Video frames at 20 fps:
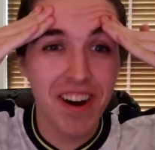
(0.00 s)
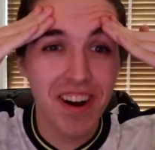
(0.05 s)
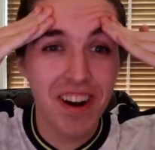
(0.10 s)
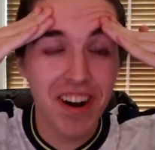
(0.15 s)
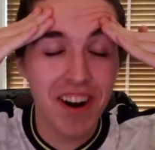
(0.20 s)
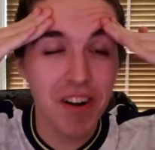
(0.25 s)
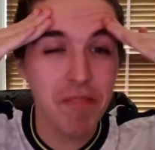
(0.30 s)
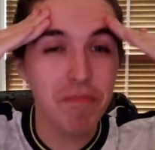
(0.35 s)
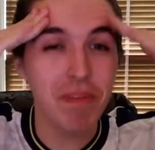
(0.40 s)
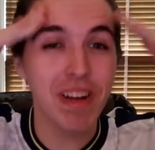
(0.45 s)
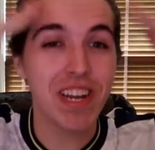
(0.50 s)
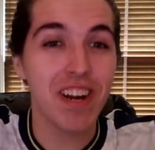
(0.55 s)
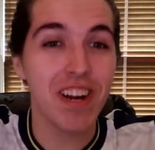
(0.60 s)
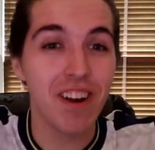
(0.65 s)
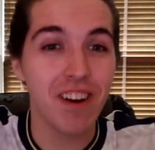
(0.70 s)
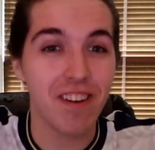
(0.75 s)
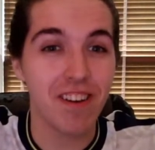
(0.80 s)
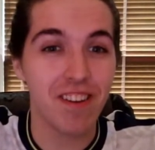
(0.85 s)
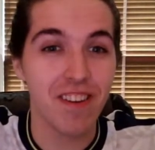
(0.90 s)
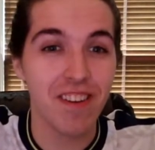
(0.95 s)
Oh my
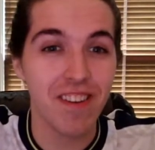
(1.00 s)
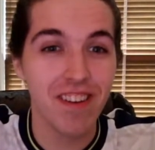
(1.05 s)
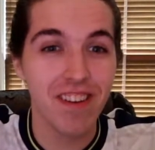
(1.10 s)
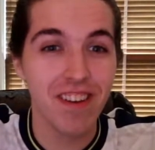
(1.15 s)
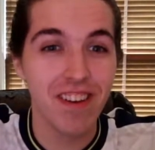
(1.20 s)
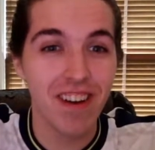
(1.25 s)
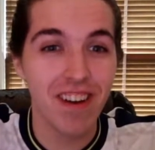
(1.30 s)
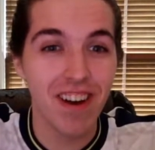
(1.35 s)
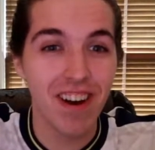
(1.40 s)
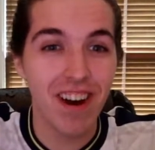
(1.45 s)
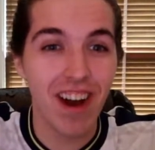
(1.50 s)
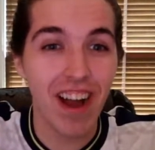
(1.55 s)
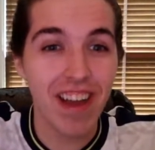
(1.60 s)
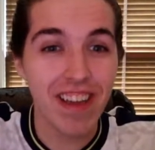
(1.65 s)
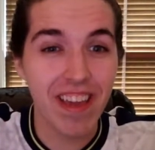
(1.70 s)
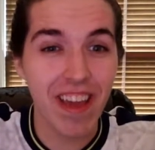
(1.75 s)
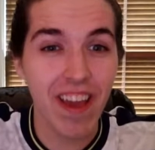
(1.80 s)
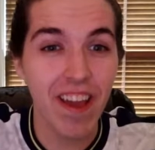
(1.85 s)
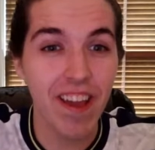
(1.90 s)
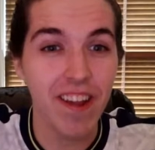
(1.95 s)
god. I
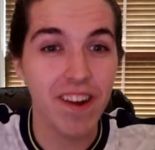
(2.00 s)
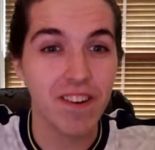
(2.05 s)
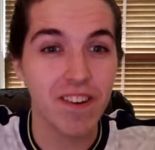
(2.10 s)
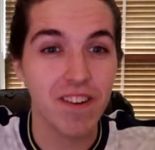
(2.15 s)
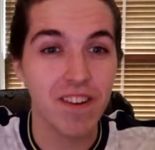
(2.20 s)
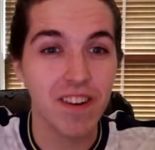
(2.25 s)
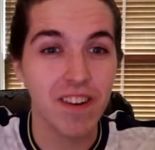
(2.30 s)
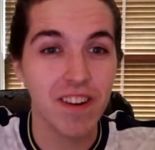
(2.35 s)
care.